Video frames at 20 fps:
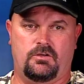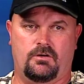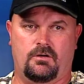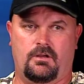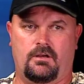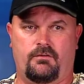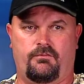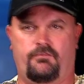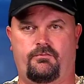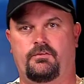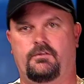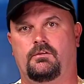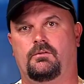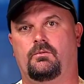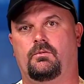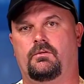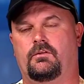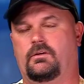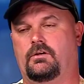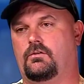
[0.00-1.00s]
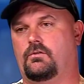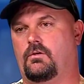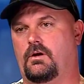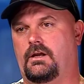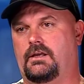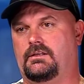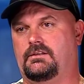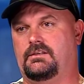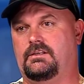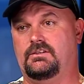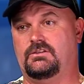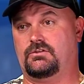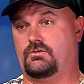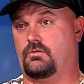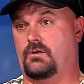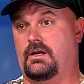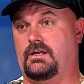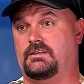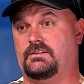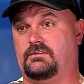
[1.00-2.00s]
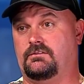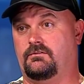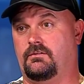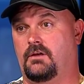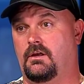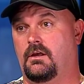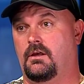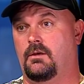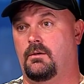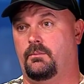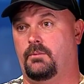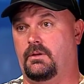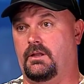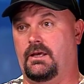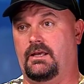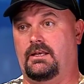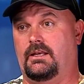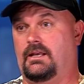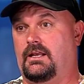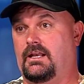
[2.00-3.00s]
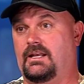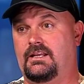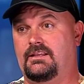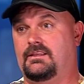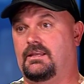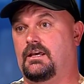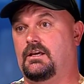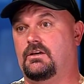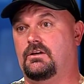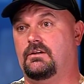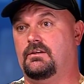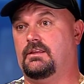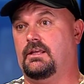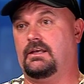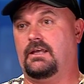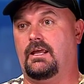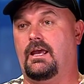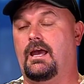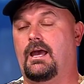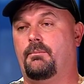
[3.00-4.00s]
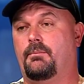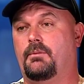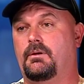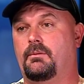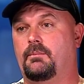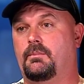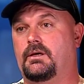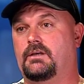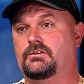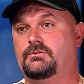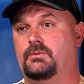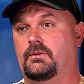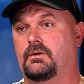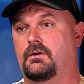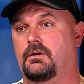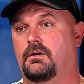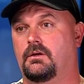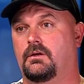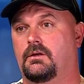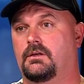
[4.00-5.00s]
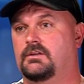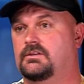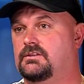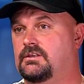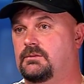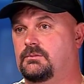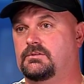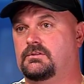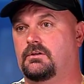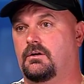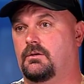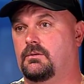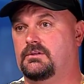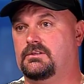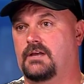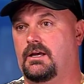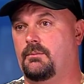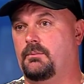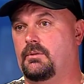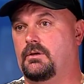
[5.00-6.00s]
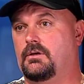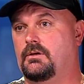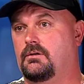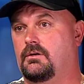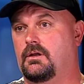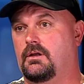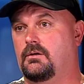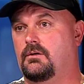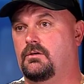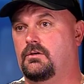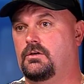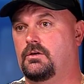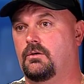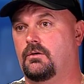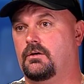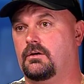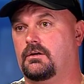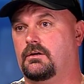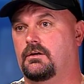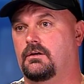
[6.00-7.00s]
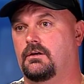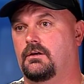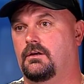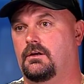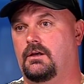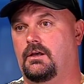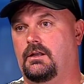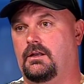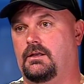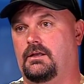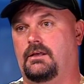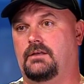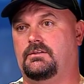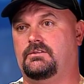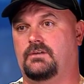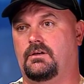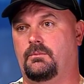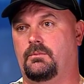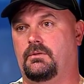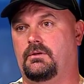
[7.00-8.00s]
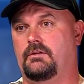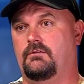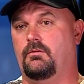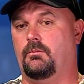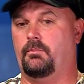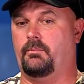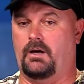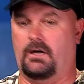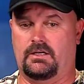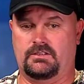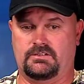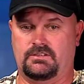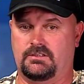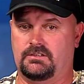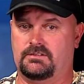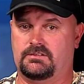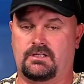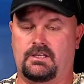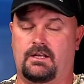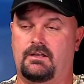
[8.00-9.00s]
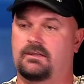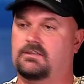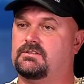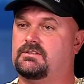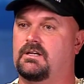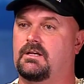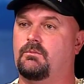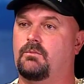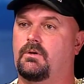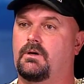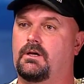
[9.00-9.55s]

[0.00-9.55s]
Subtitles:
you're on a field where these greats have played, and anything good that can happen in baseball seems to always happen in New York, and it's unbelievable. Boston's kind of the same